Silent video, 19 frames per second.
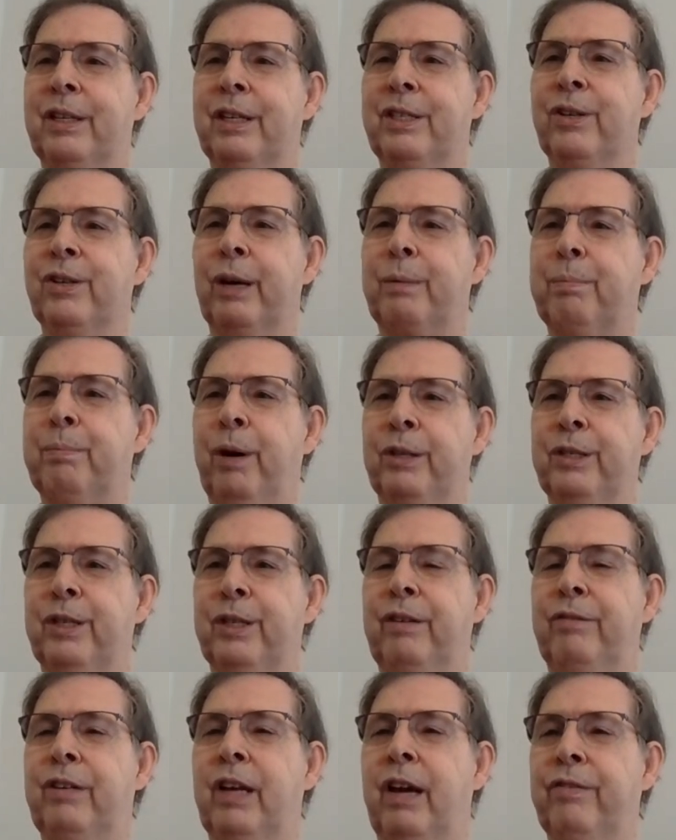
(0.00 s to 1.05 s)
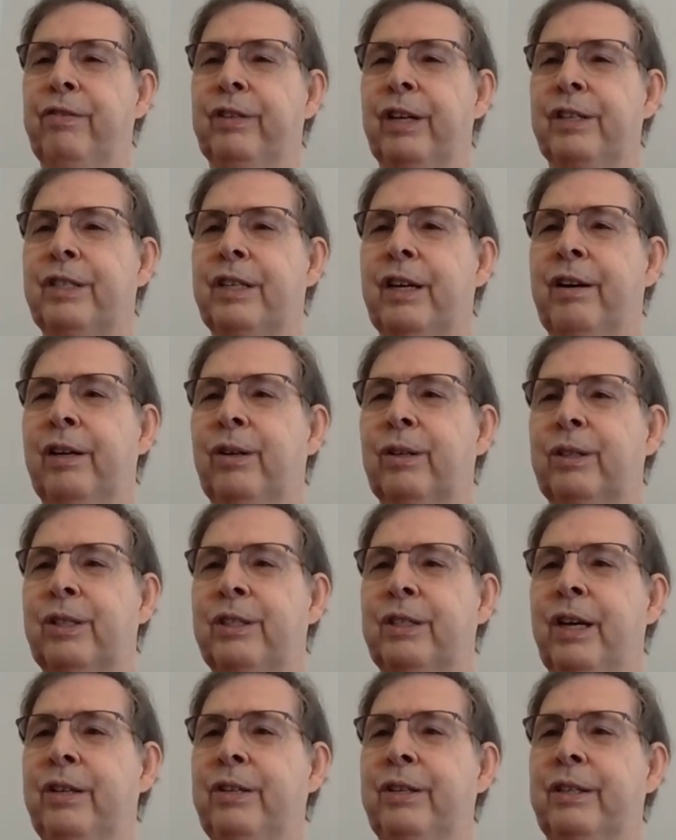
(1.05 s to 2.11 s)
it's not positive definite, so it looks
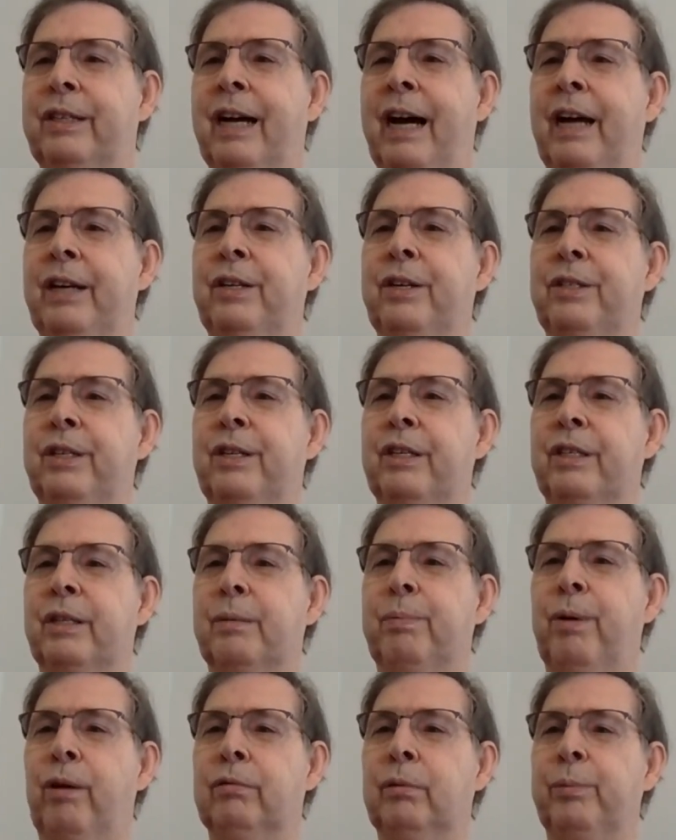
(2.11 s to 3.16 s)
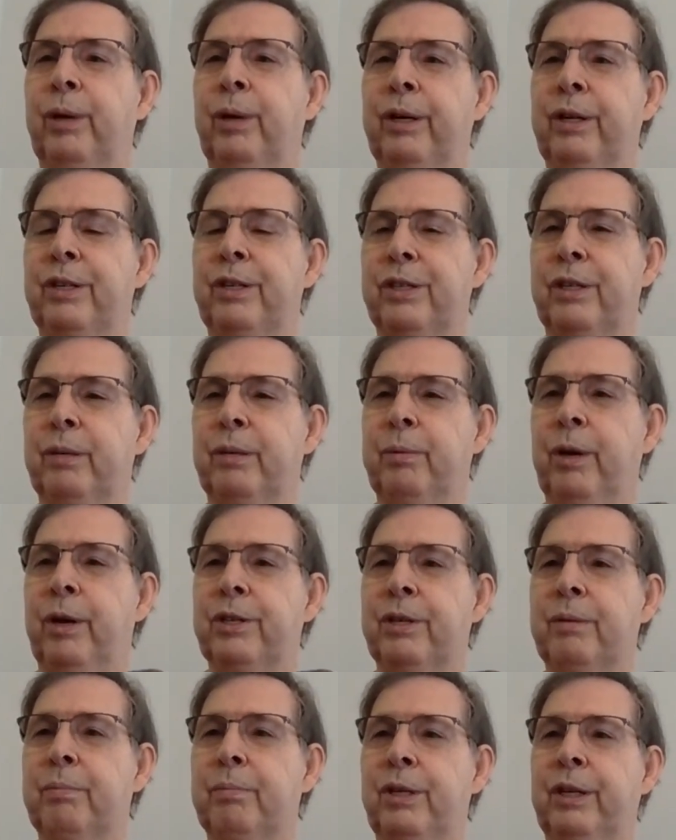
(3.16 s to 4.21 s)
as though you can't use it as a probability
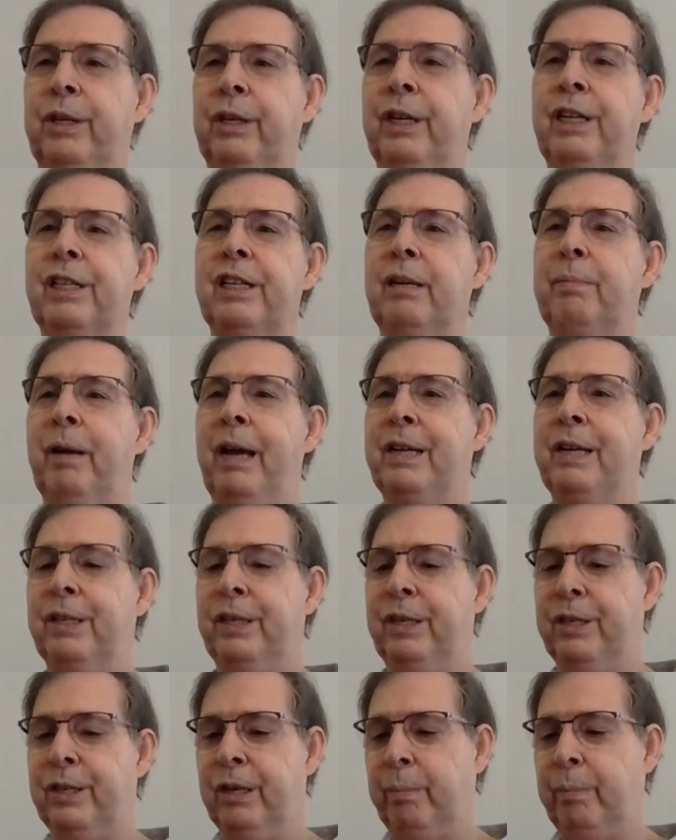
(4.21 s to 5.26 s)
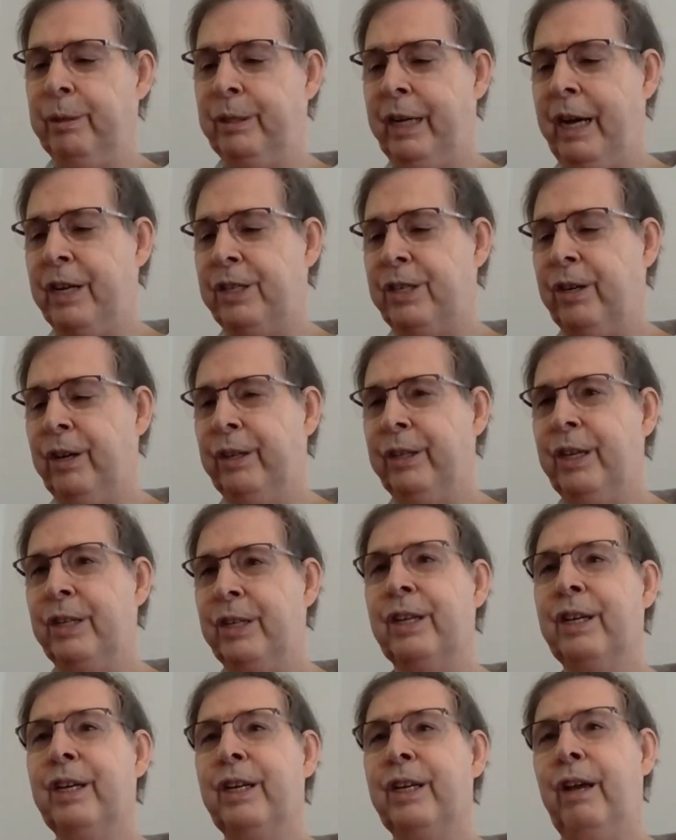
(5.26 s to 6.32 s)
distribution, but you can easily place an interpretation on
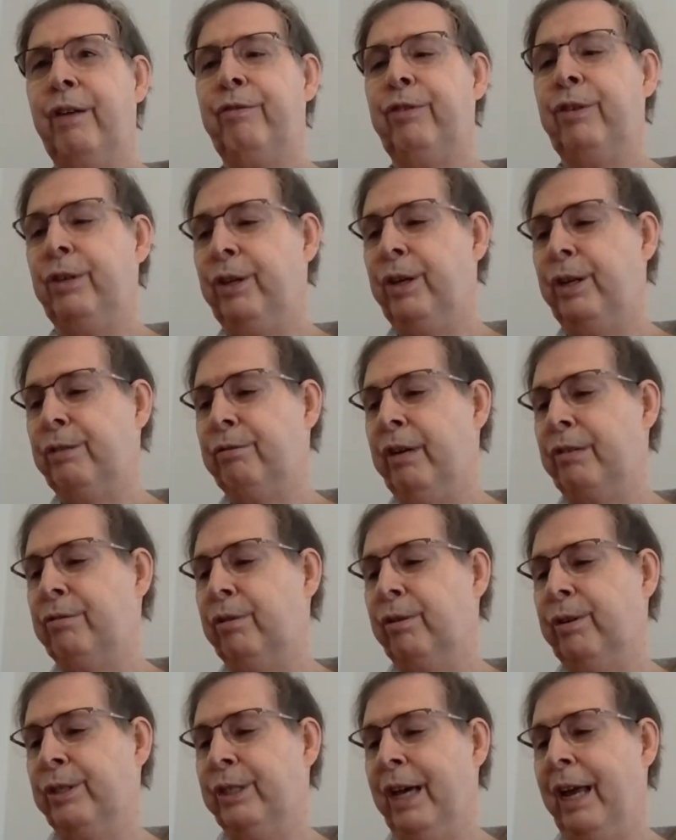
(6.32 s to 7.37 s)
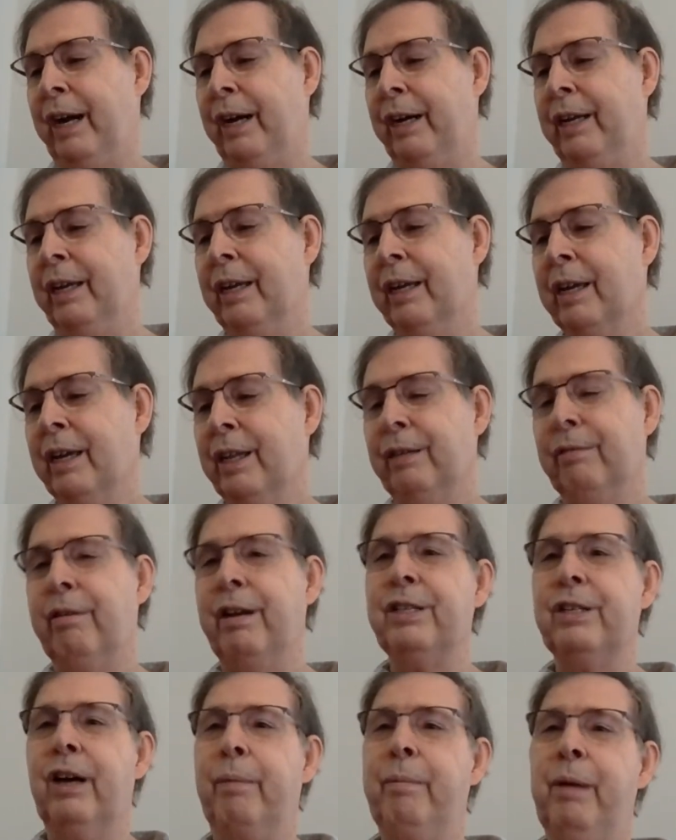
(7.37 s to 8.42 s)
this if you use retrocausality. The
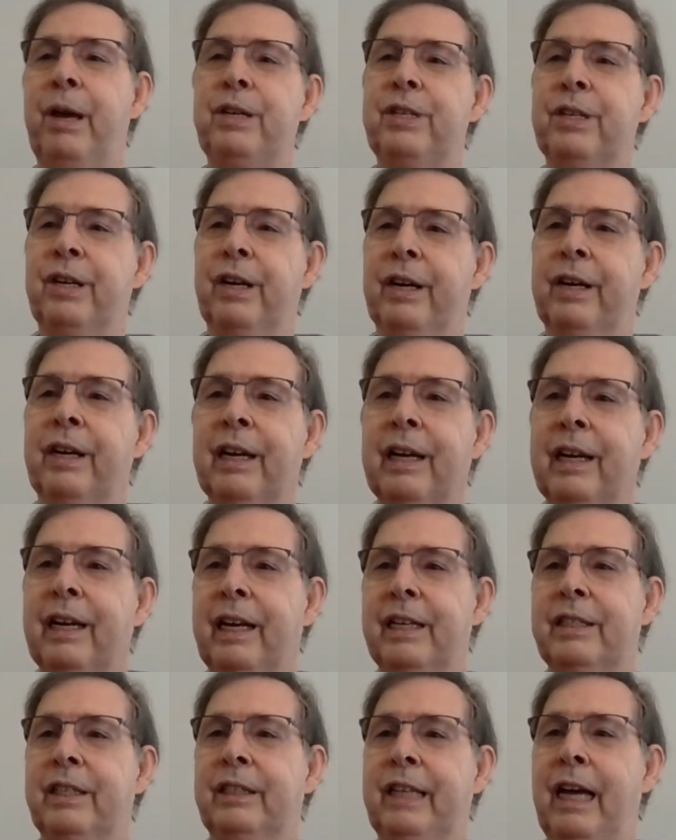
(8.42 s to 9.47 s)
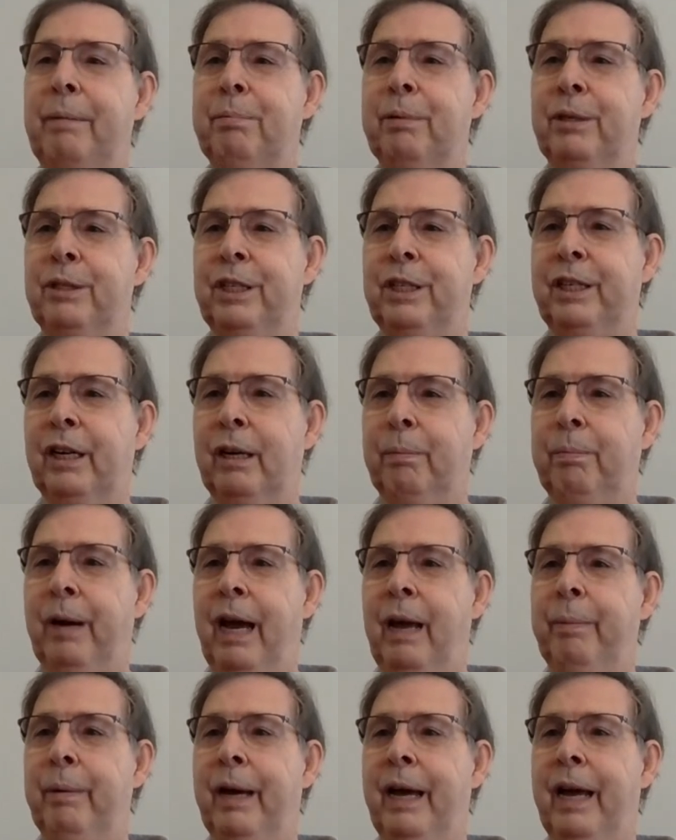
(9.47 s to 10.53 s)
reason I mention it is that particular
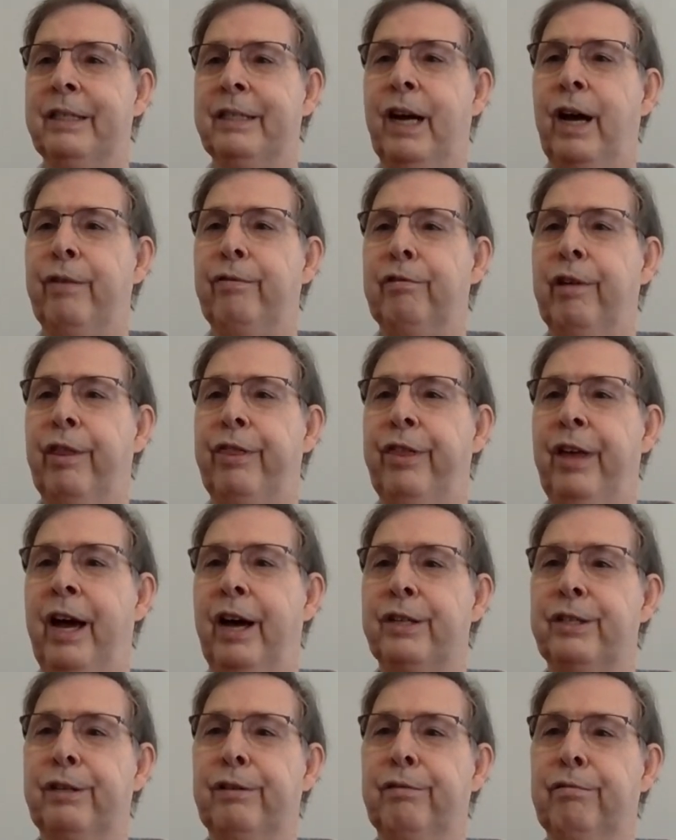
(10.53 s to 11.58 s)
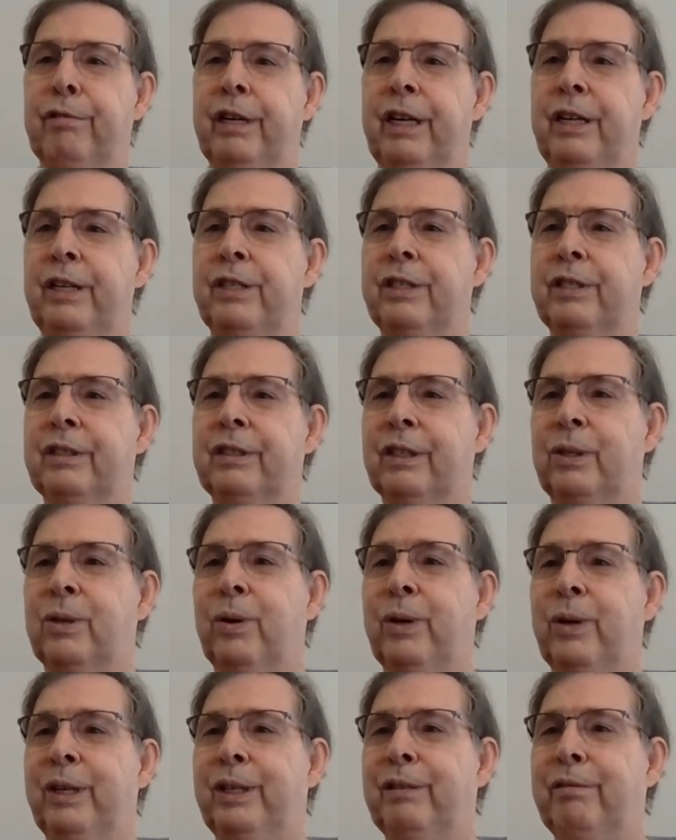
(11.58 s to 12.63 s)
paper has over 1,000 reads,
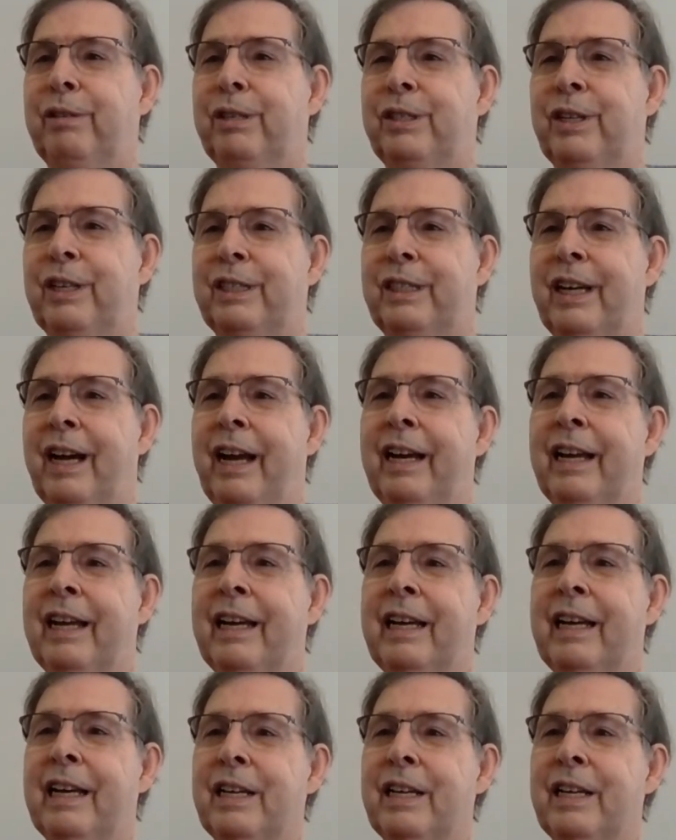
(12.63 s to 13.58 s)
according to ResearchGate.